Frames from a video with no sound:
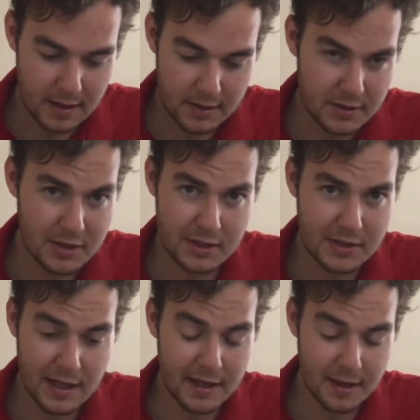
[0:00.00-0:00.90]
Should just
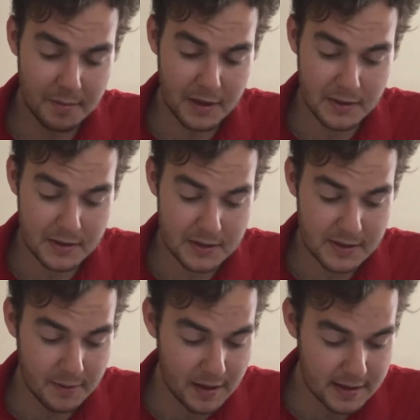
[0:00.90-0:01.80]
stay up. I don't
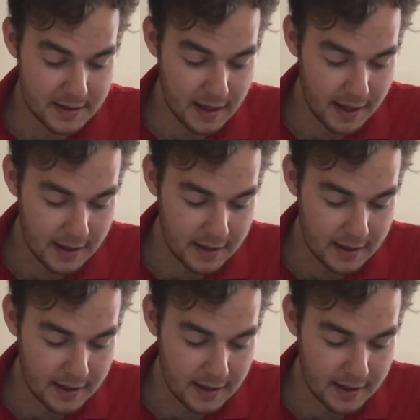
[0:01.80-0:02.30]
understand why it's not.